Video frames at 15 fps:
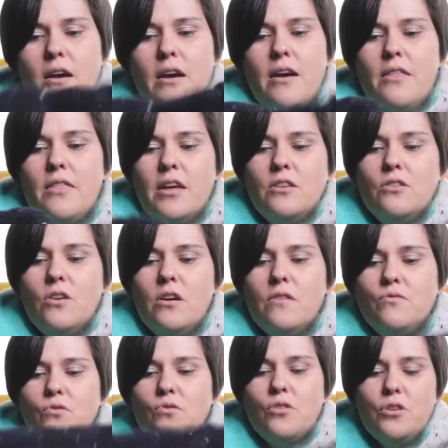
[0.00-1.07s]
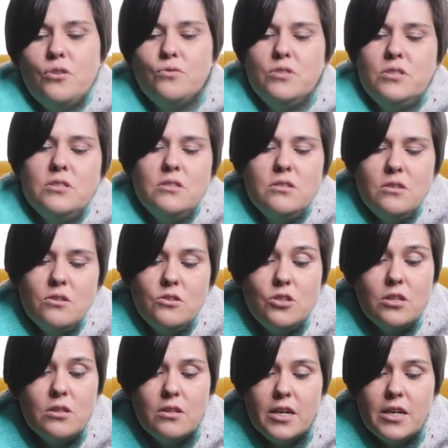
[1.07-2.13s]
and then you have to close it
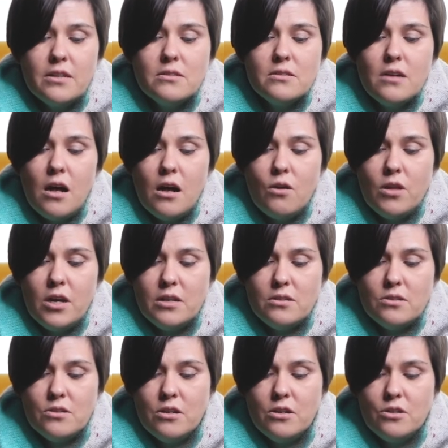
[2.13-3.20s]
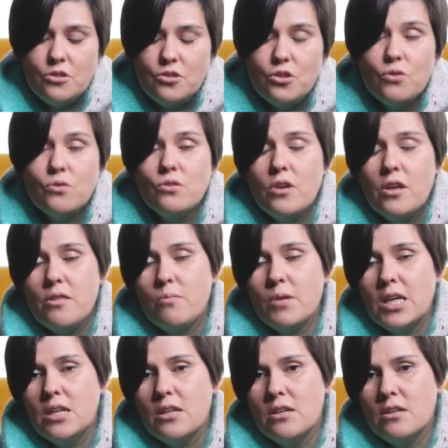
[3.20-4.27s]
just like the cowl I uh, showed you at the
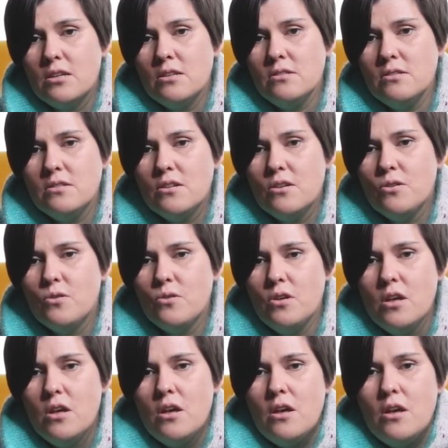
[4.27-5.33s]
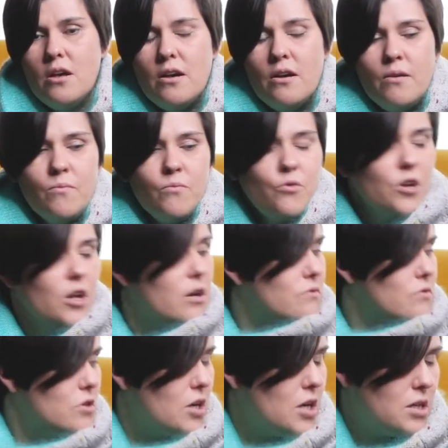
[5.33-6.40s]
beginning so um,
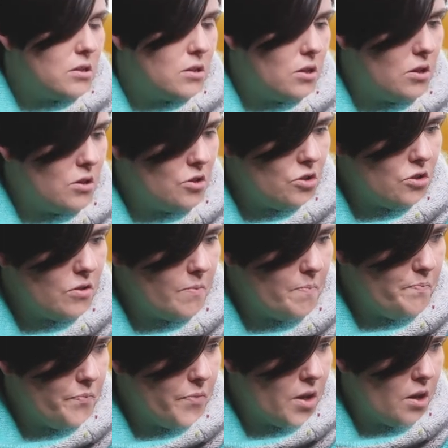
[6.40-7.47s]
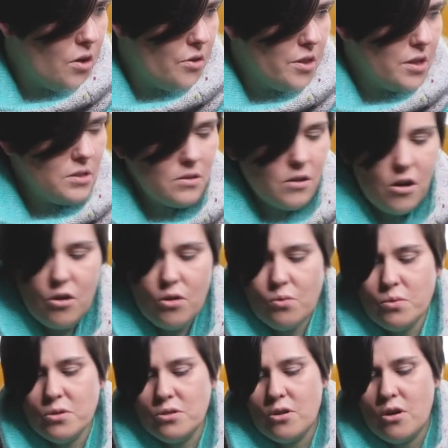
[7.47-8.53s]
whatever I teach on this cowl
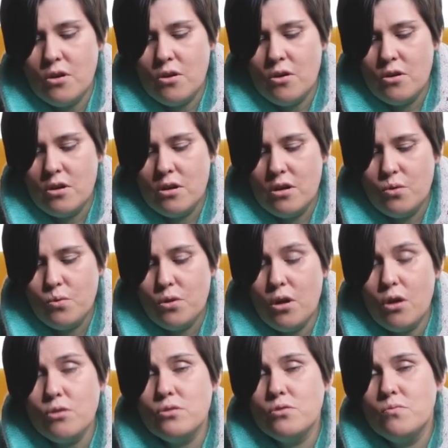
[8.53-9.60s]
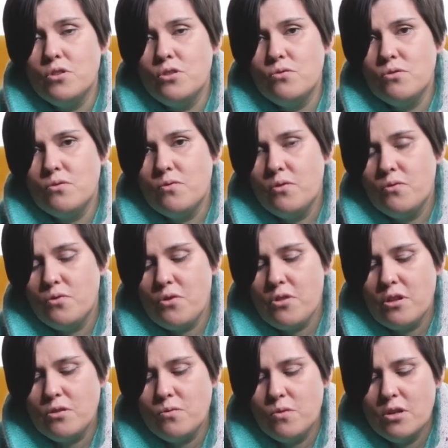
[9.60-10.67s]
was uh, will also be useful for
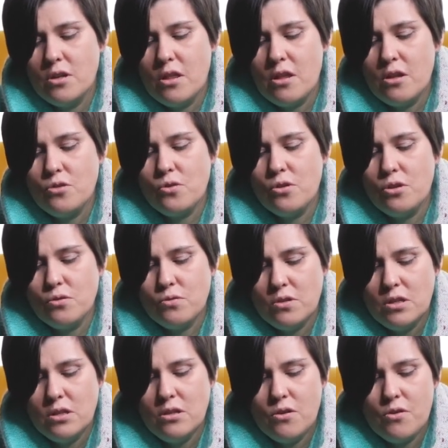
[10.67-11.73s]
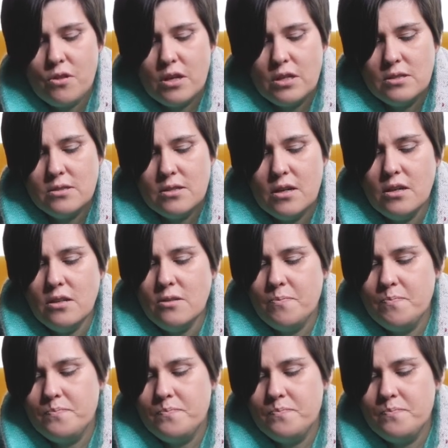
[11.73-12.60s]
this one and then you close it on the inside